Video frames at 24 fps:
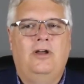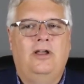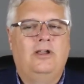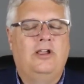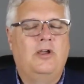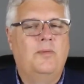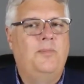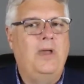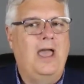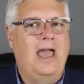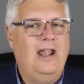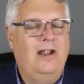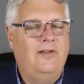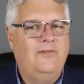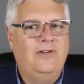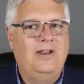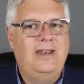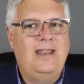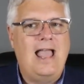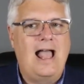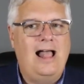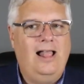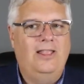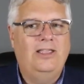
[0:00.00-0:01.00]
competitive
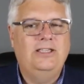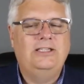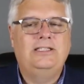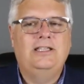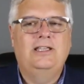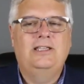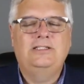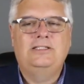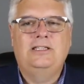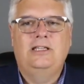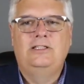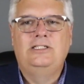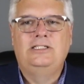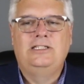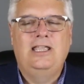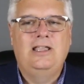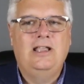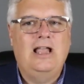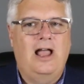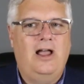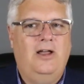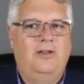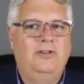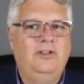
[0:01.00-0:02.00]
analysis and seeing
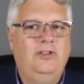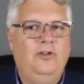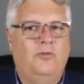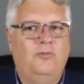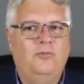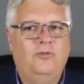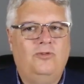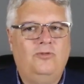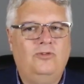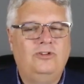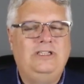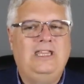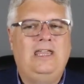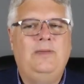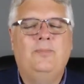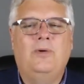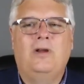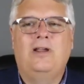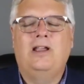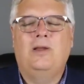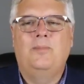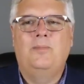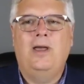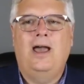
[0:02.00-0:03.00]
how, real deeper
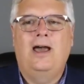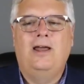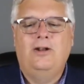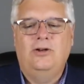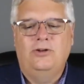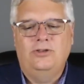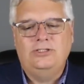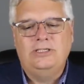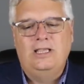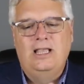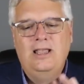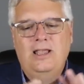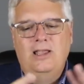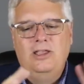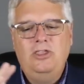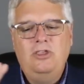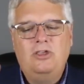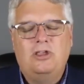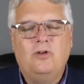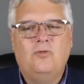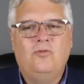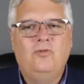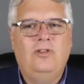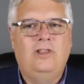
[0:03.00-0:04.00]
at competitors. You
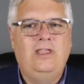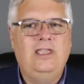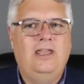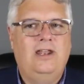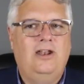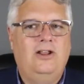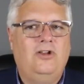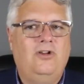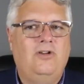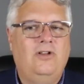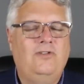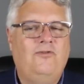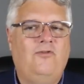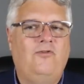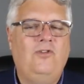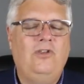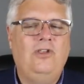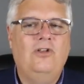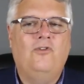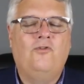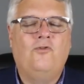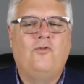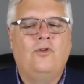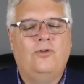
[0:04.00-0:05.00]
can really get a good
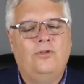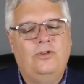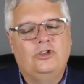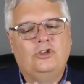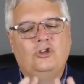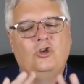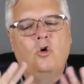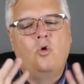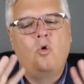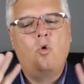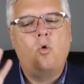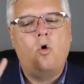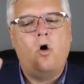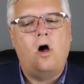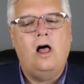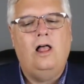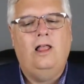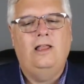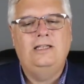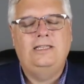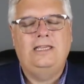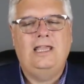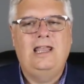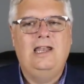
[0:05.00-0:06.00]
feel for this
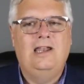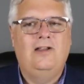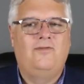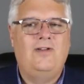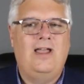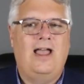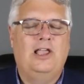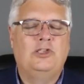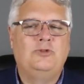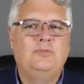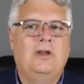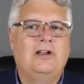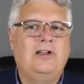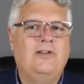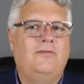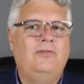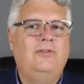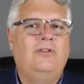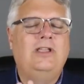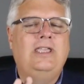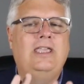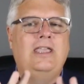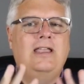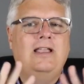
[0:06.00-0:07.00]
qualitative aspect of
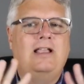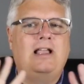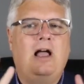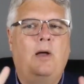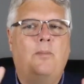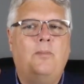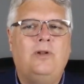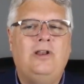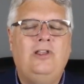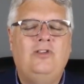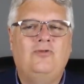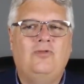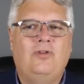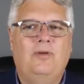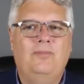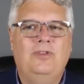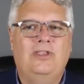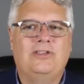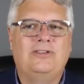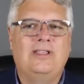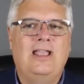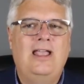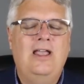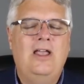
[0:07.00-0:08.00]
looking at companies from
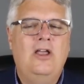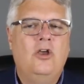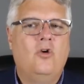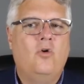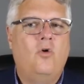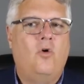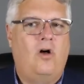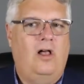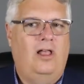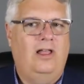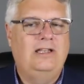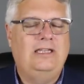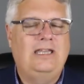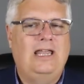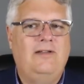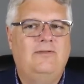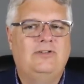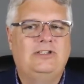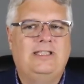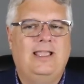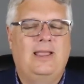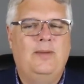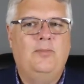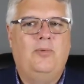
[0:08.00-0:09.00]
this qualitative
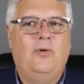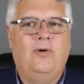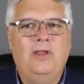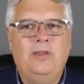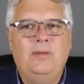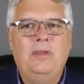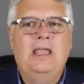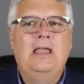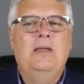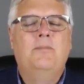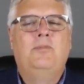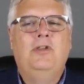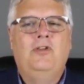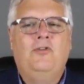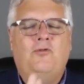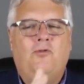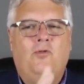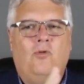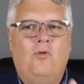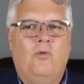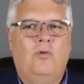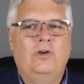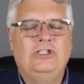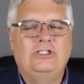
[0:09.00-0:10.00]
standpoint
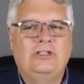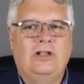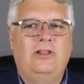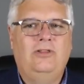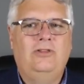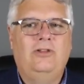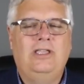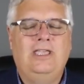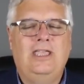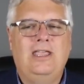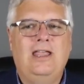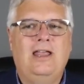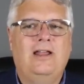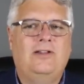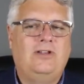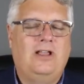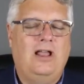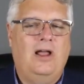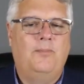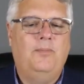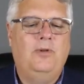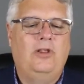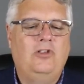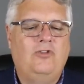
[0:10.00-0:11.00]
before we start looking at
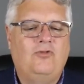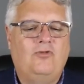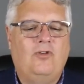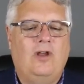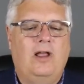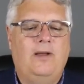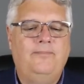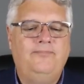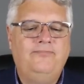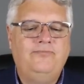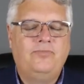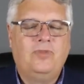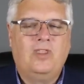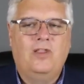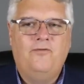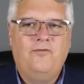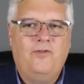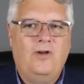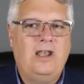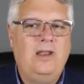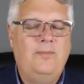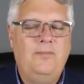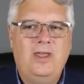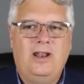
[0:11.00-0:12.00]
companies from
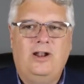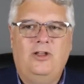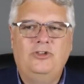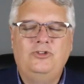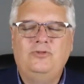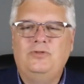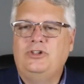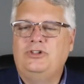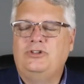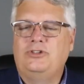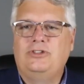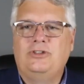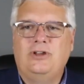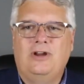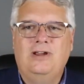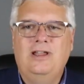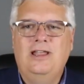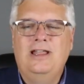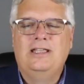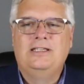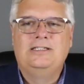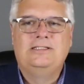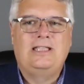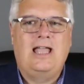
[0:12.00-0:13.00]
fundamentals, which is their
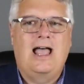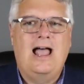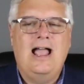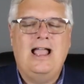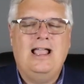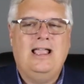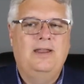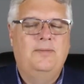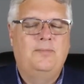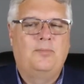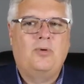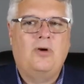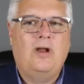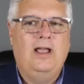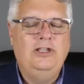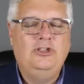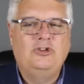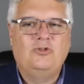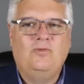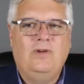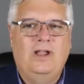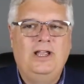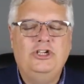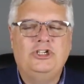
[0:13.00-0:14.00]
stock and price
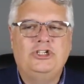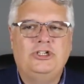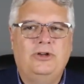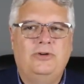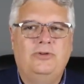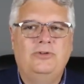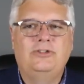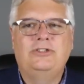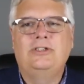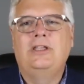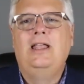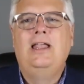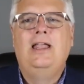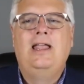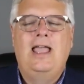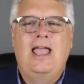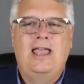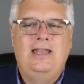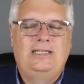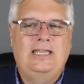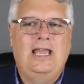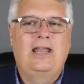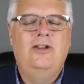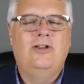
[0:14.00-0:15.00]
ratios,
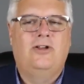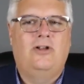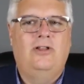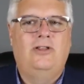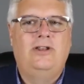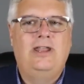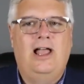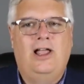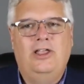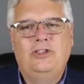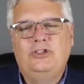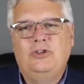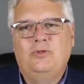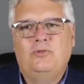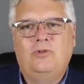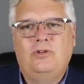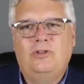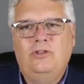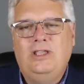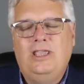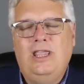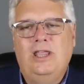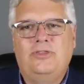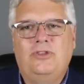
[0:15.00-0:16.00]
and technical analysis, we're
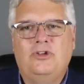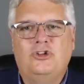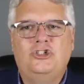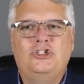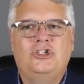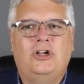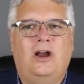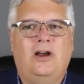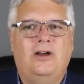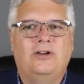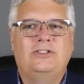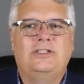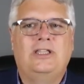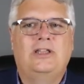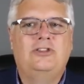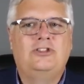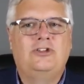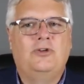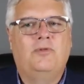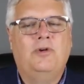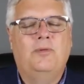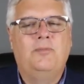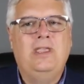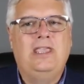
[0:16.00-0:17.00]
looking at their charts, and
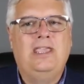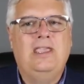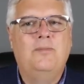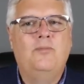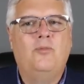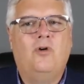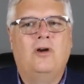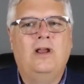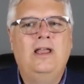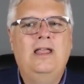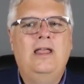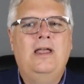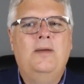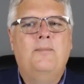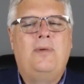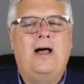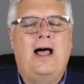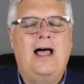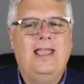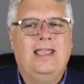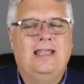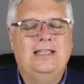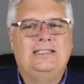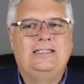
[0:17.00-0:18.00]
so we're making more
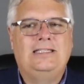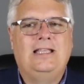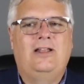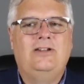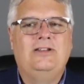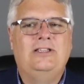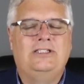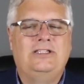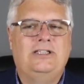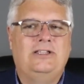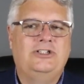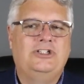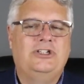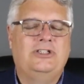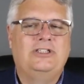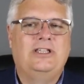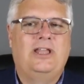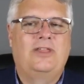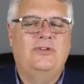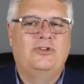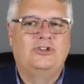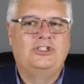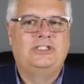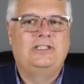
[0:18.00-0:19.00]
buying and sell decisions
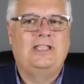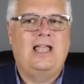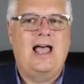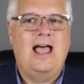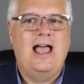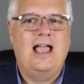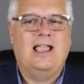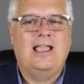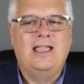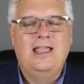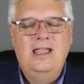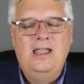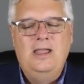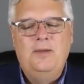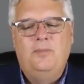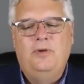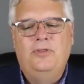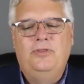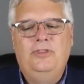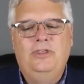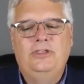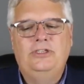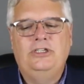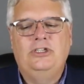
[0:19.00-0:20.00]
on their stock.
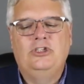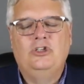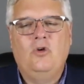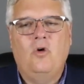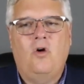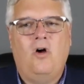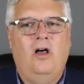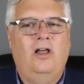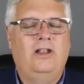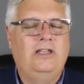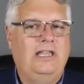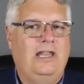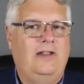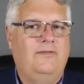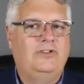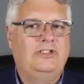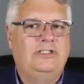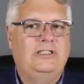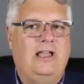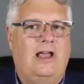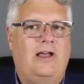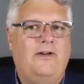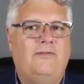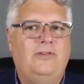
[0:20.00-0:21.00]
But this is qualitative
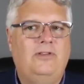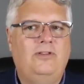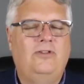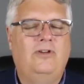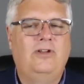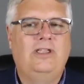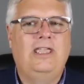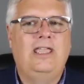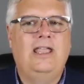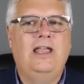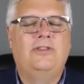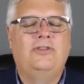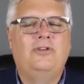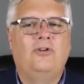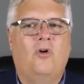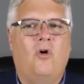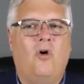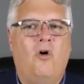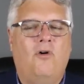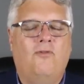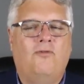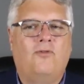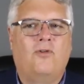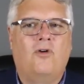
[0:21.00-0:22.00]
stuff, looking at their
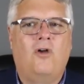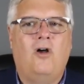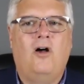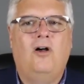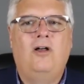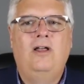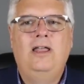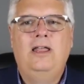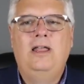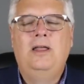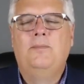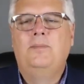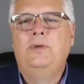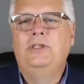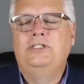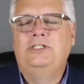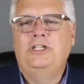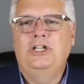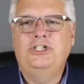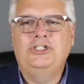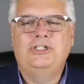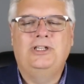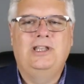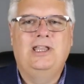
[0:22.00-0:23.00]
overall
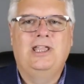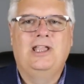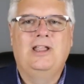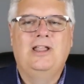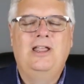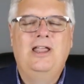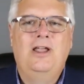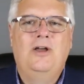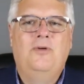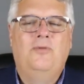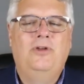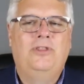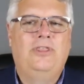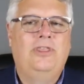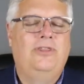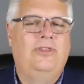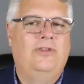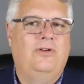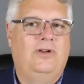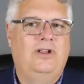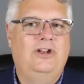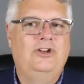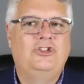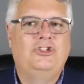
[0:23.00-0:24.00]
positioning within
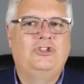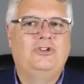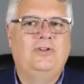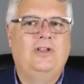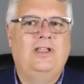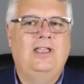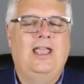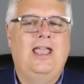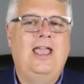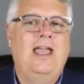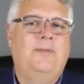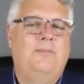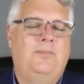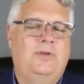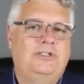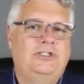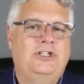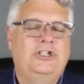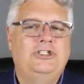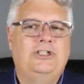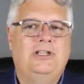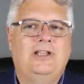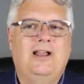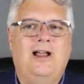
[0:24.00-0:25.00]
their industry and
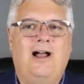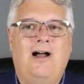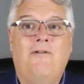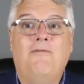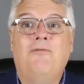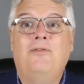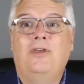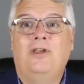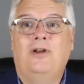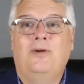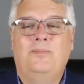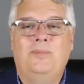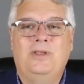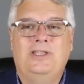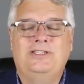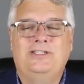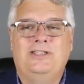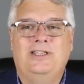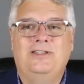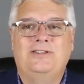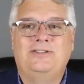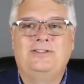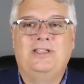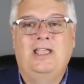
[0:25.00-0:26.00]
positioning of their
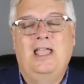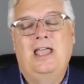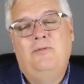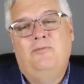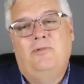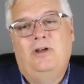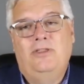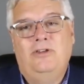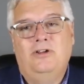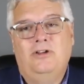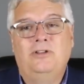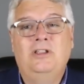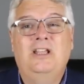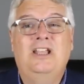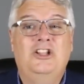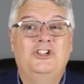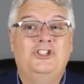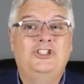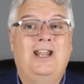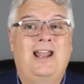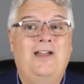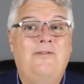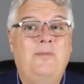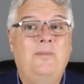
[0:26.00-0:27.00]
business, and whether it
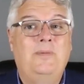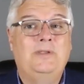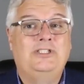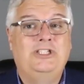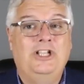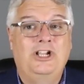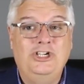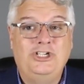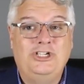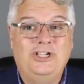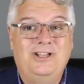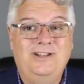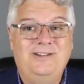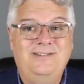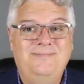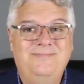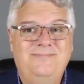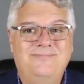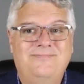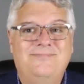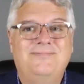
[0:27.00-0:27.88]
should have a position